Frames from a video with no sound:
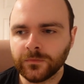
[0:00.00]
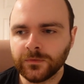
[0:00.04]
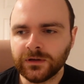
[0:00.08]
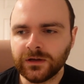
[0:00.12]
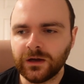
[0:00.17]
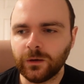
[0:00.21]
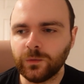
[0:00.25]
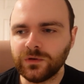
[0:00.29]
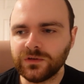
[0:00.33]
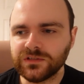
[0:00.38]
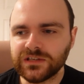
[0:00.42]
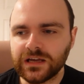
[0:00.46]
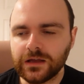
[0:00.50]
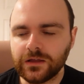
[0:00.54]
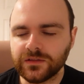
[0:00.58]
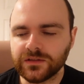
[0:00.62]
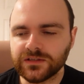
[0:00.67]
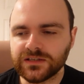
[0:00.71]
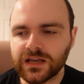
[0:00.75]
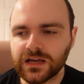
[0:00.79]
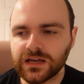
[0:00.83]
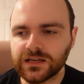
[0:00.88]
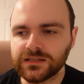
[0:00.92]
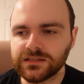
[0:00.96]
I will say on the
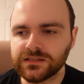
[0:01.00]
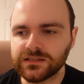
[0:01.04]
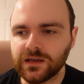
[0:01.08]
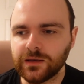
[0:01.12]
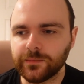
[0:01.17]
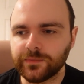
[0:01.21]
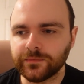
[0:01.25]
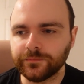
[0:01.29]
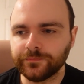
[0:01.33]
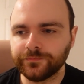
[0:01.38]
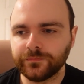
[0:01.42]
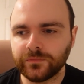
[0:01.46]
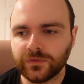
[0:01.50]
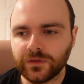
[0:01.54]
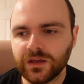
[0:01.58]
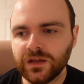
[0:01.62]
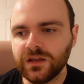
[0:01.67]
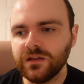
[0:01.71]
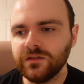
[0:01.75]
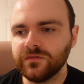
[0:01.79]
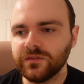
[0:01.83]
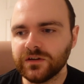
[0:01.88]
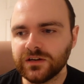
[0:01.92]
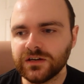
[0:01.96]
second sip,
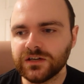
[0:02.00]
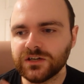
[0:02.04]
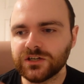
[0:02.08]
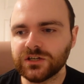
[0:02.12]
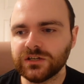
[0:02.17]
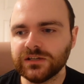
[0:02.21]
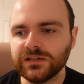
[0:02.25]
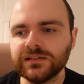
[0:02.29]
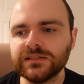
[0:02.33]
even initially